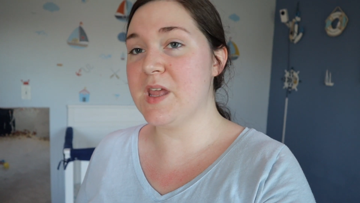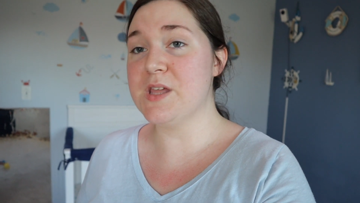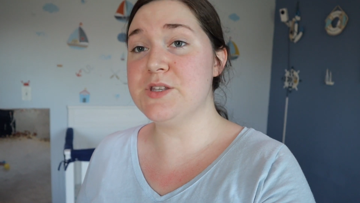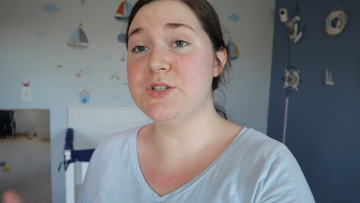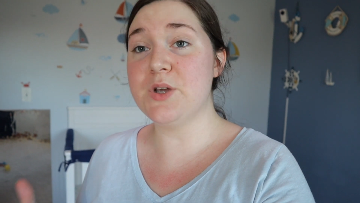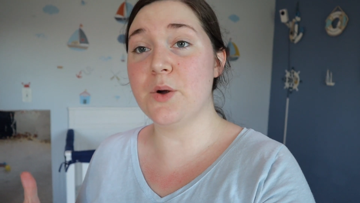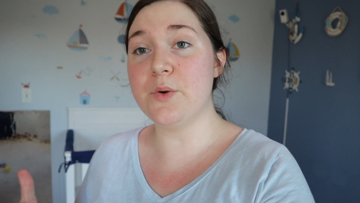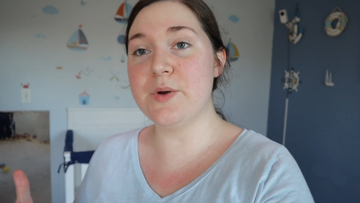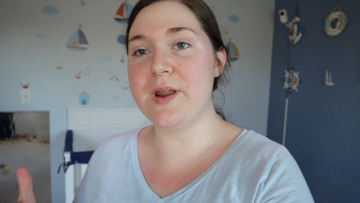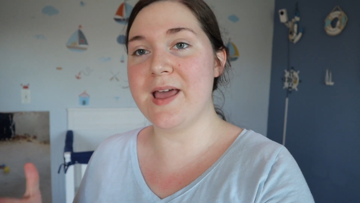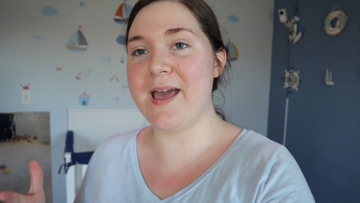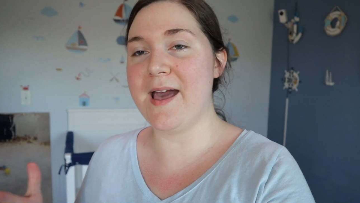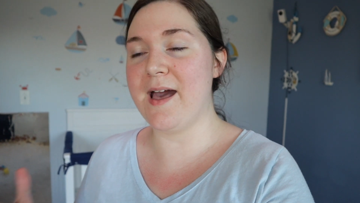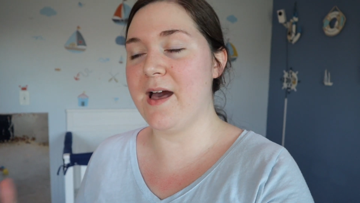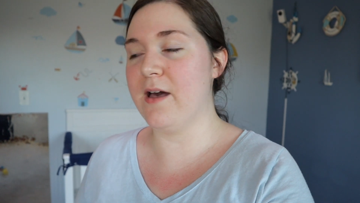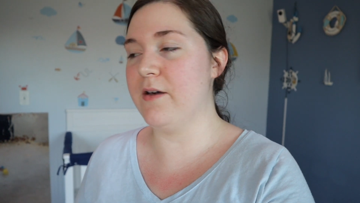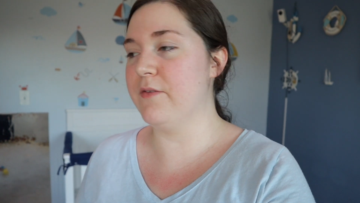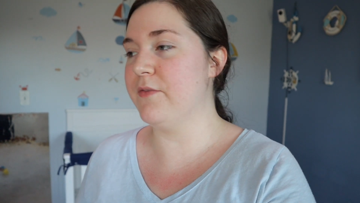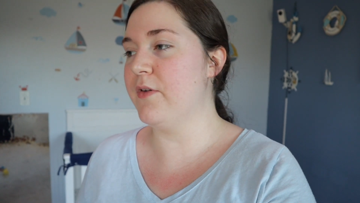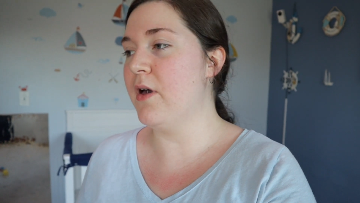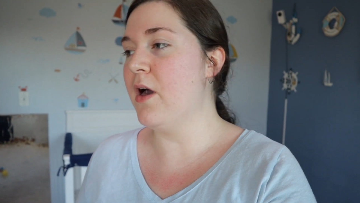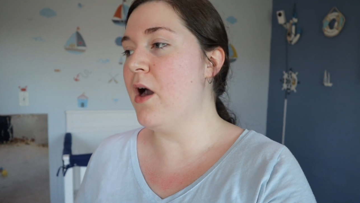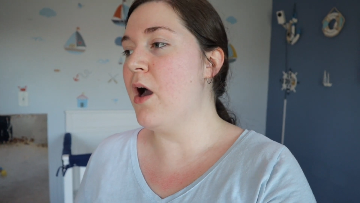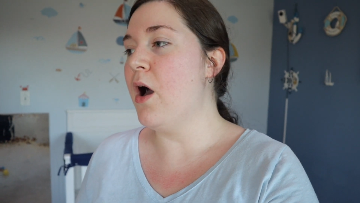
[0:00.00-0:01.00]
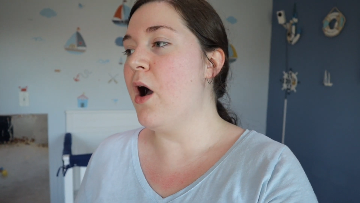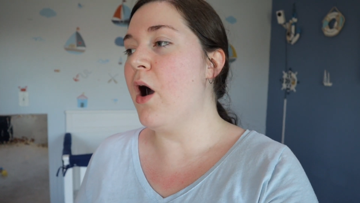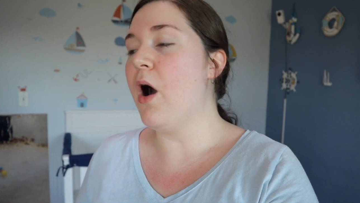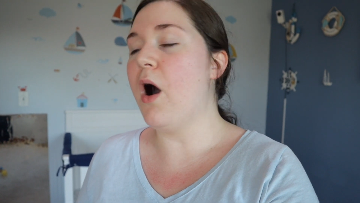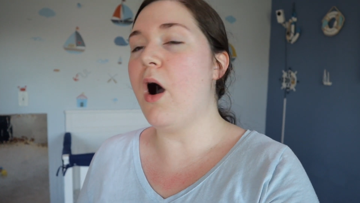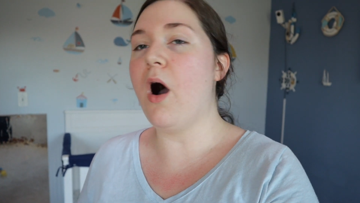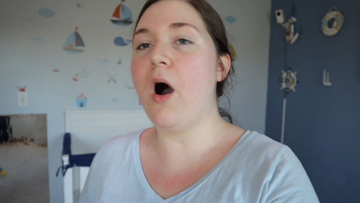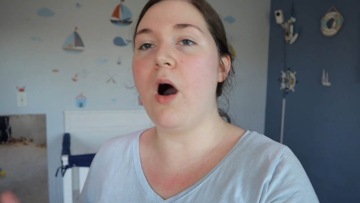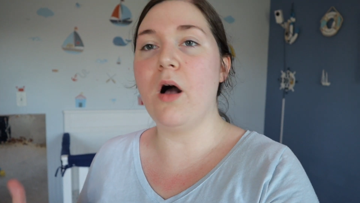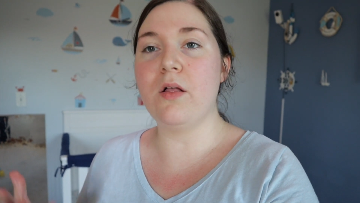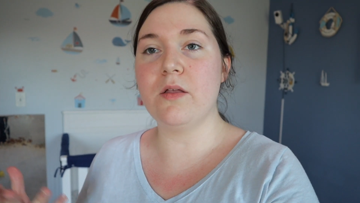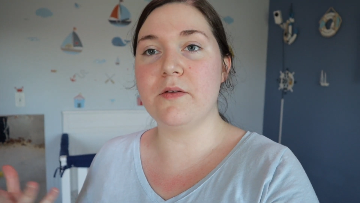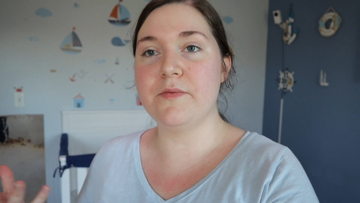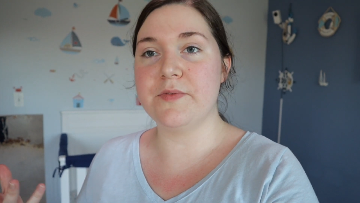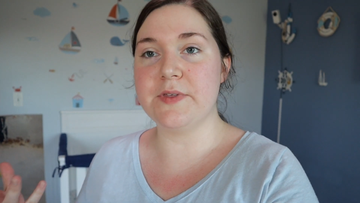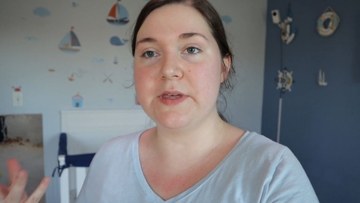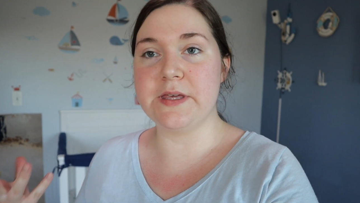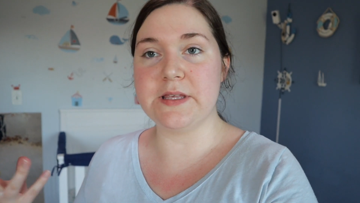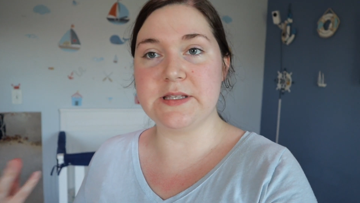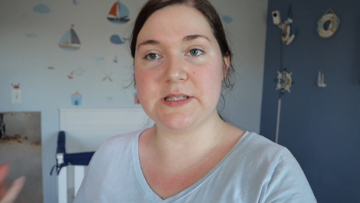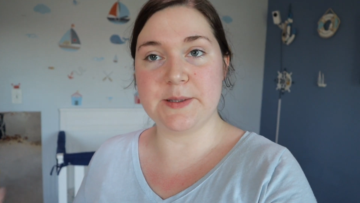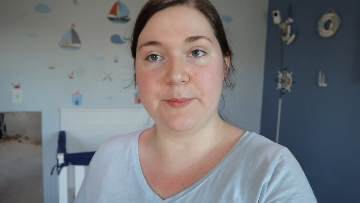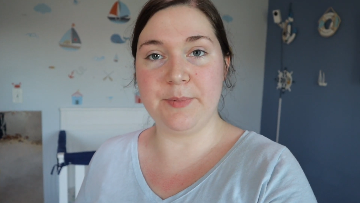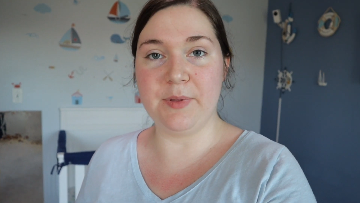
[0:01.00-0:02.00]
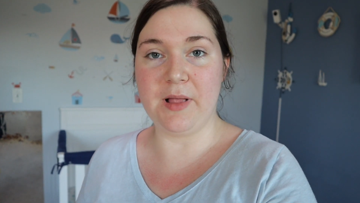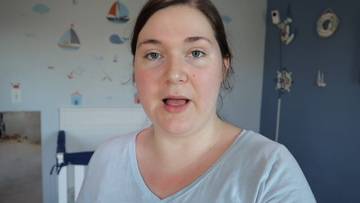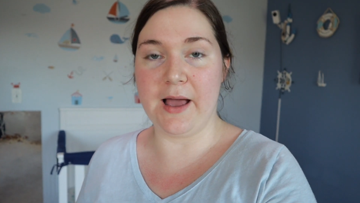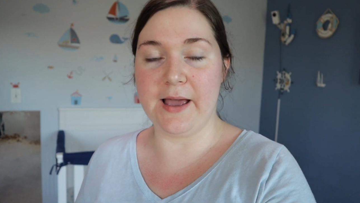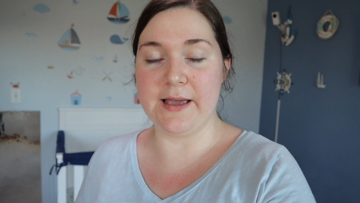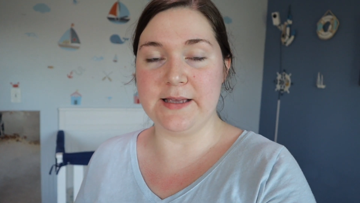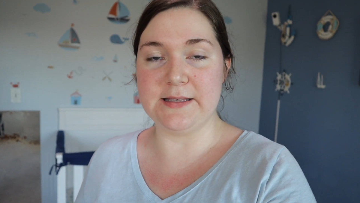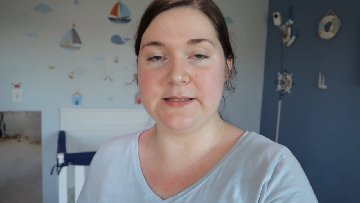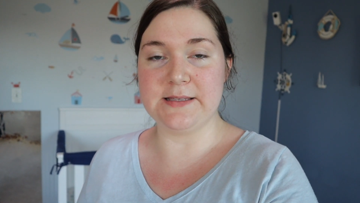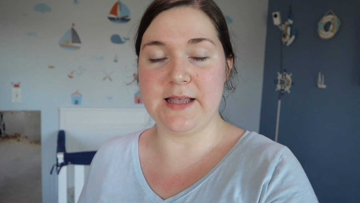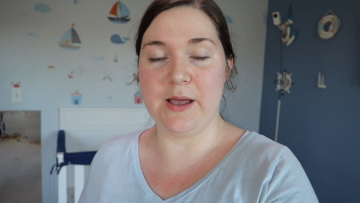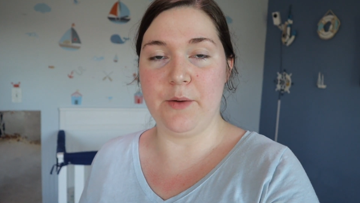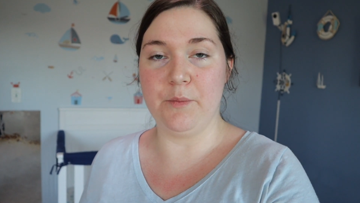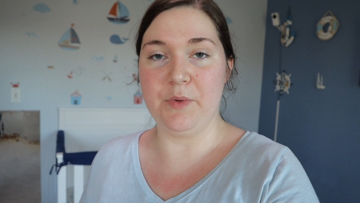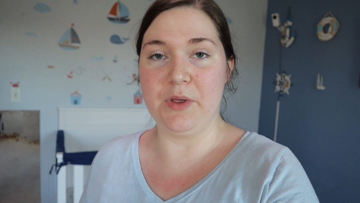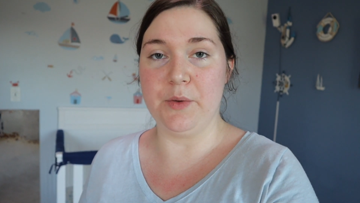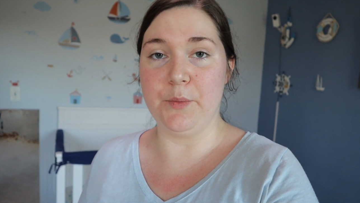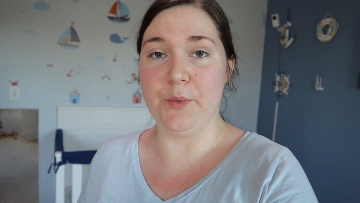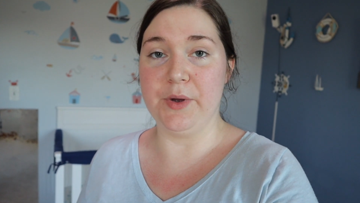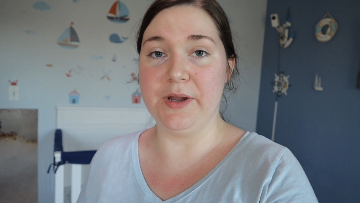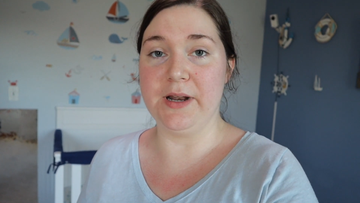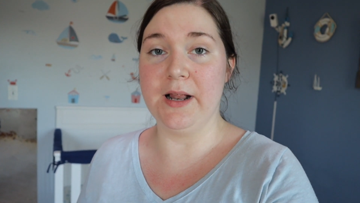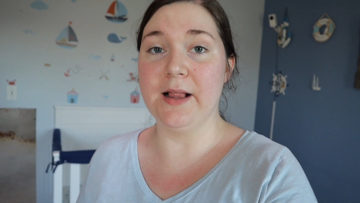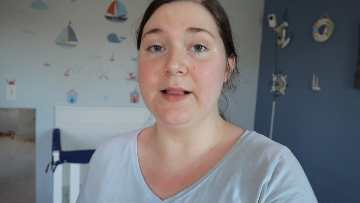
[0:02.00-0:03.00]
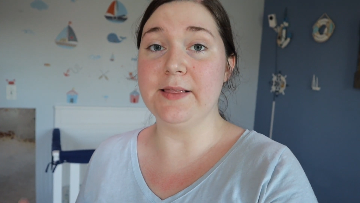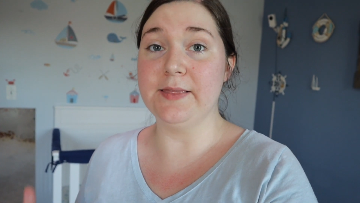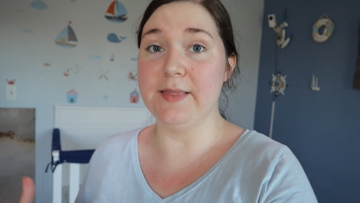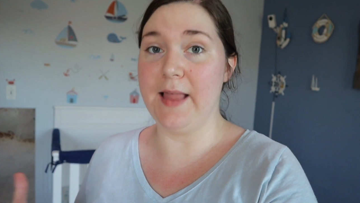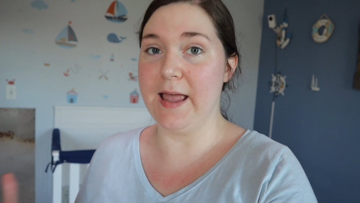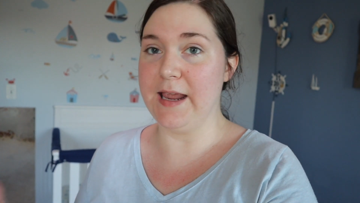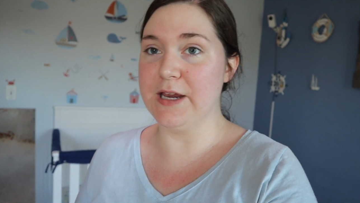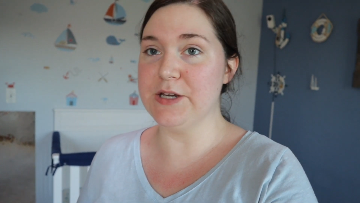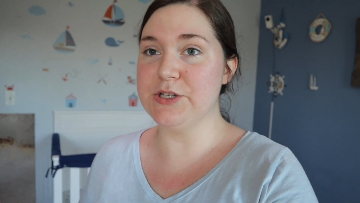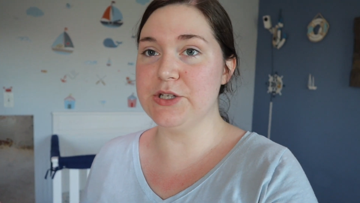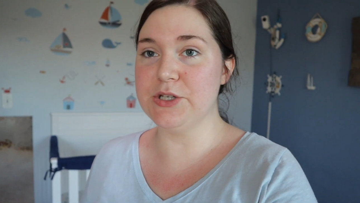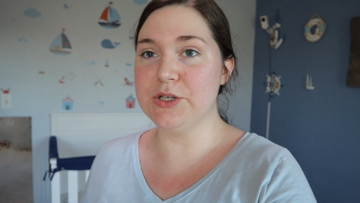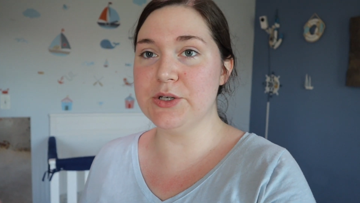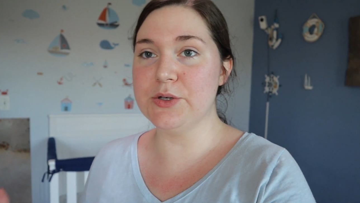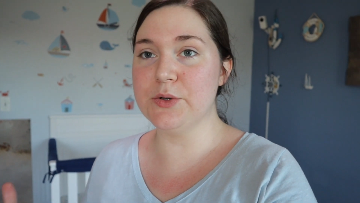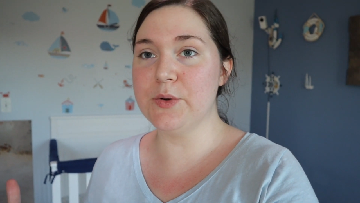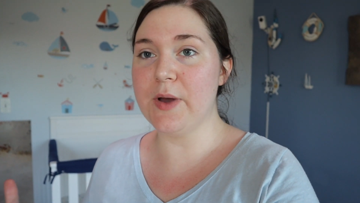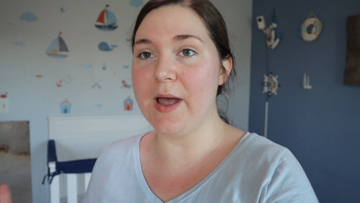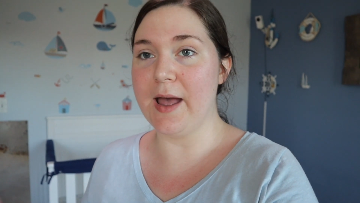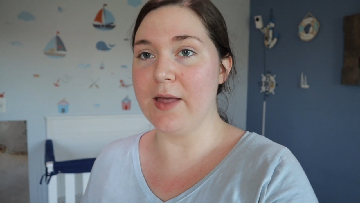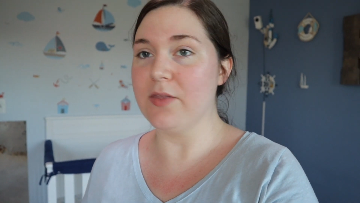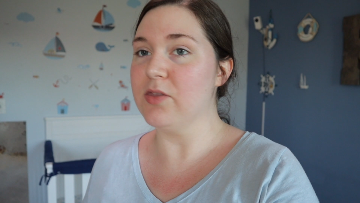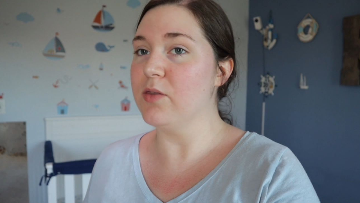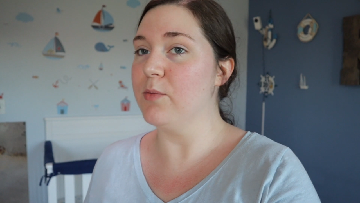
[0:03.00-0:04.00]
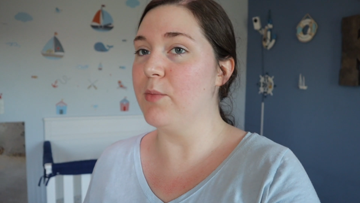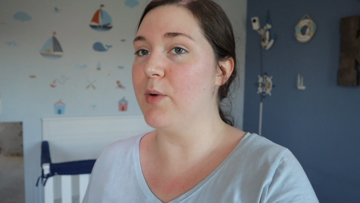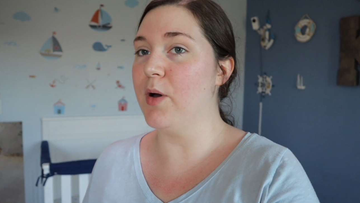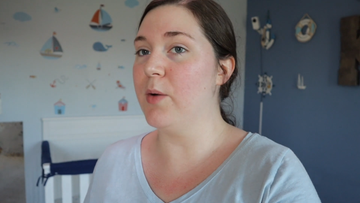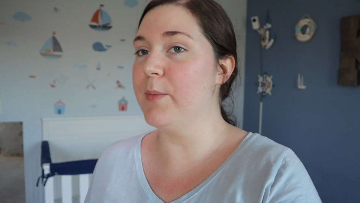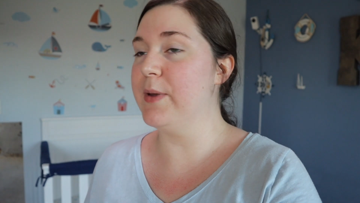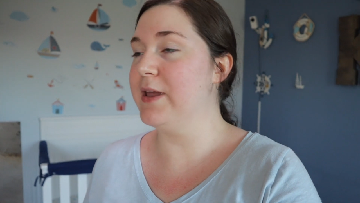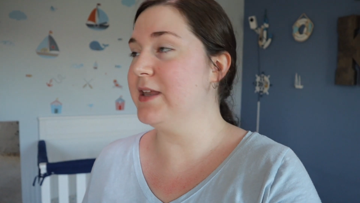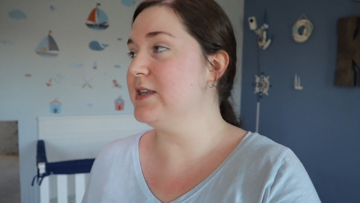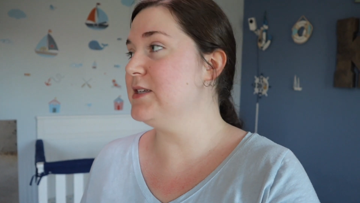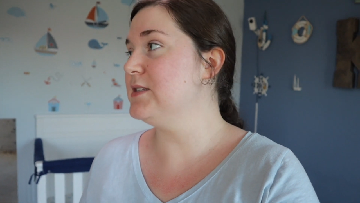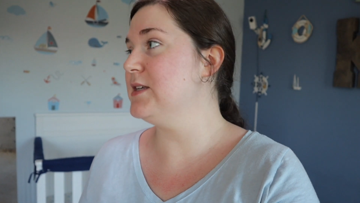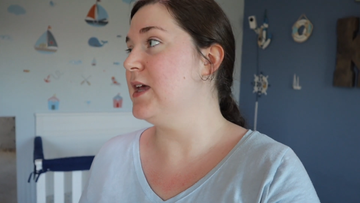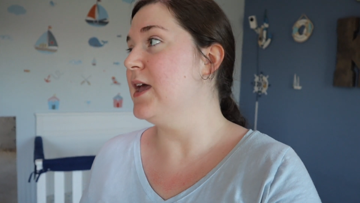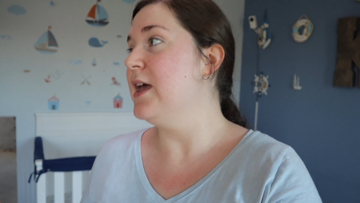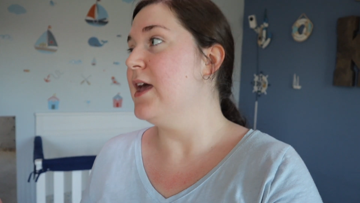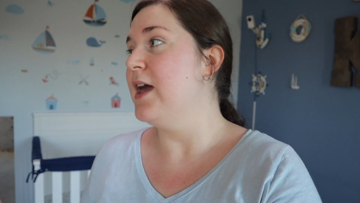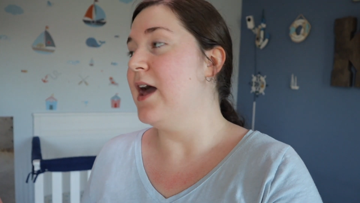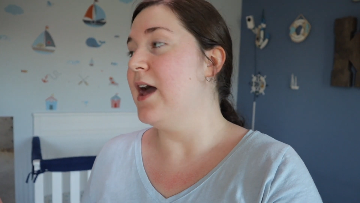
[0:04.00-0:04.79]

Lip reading: don't have all of the supplies that we would like to at the moment.